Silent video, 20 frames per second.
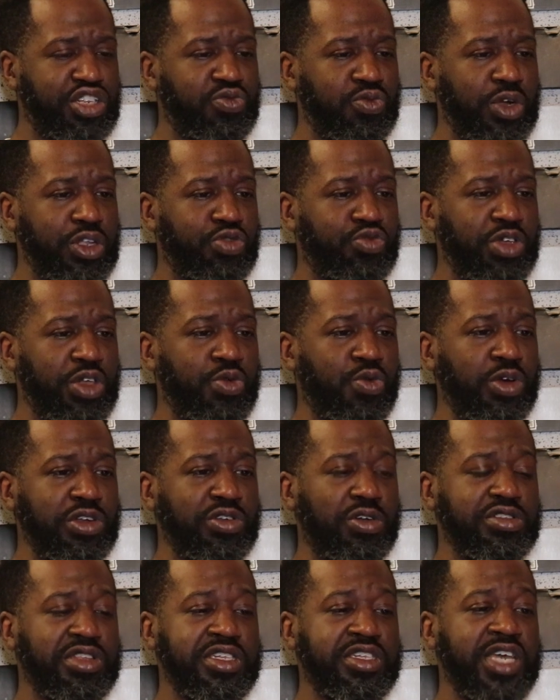She won three
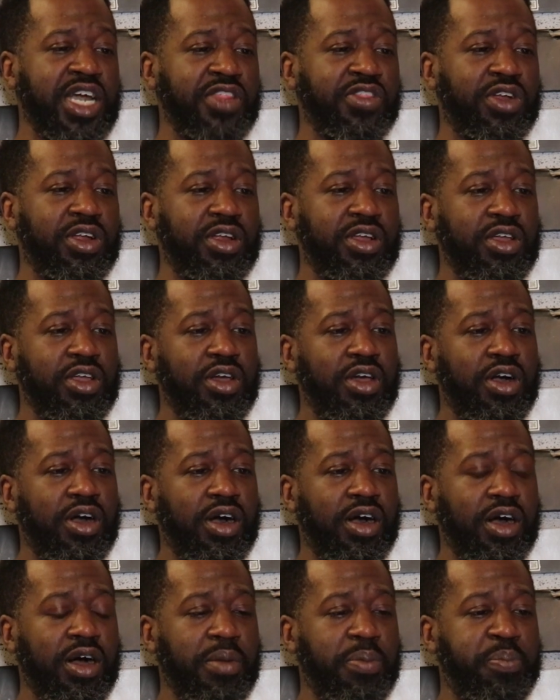awards altogether.
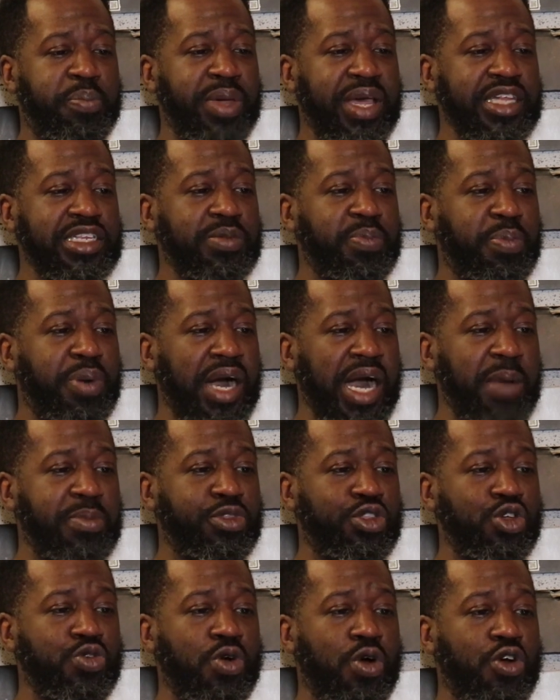Uh, best
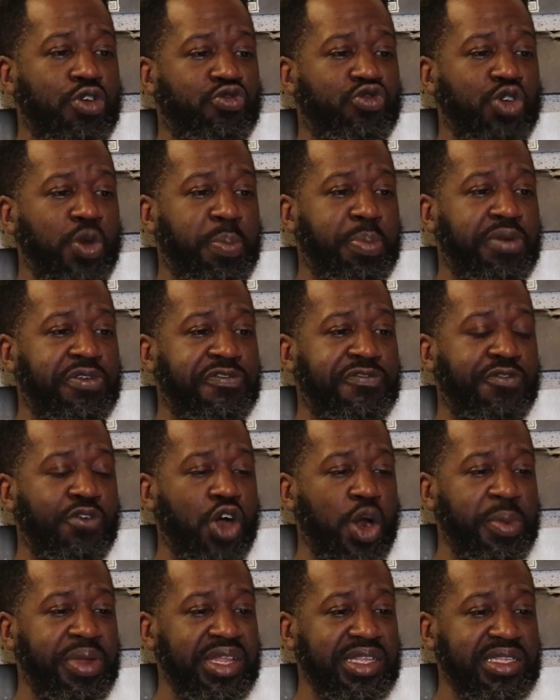pop duo group
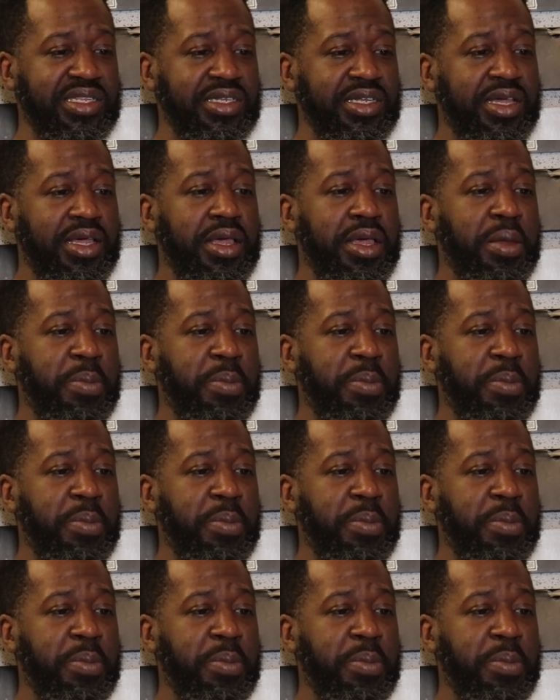performance,